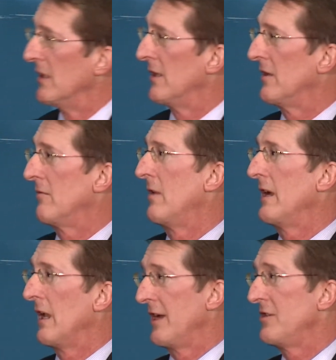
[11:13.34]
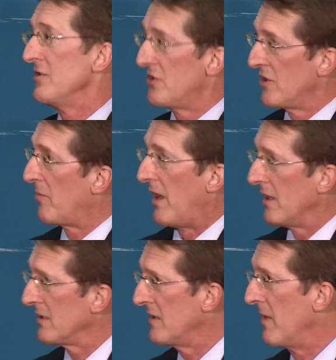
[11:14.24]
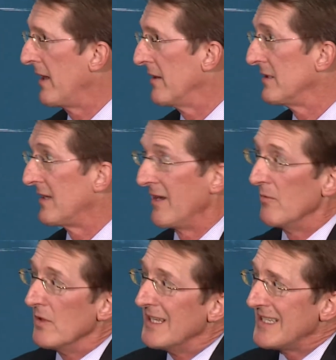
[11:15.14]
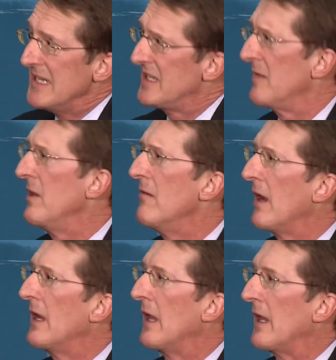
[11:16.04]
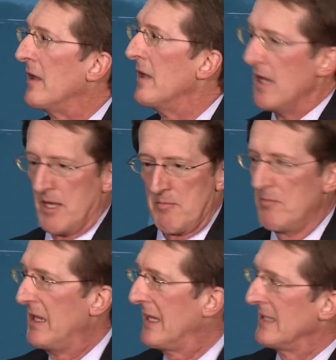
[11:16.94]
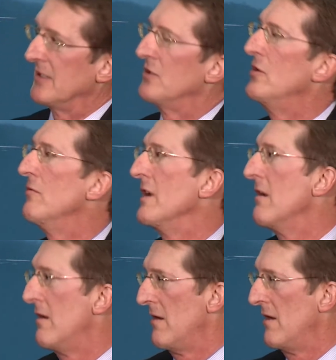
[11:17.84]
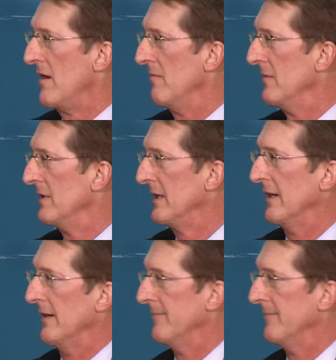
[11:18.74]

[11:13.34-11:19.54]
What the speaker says: regulations to the policymakers, say this needs to be regulated because it's doing harm here.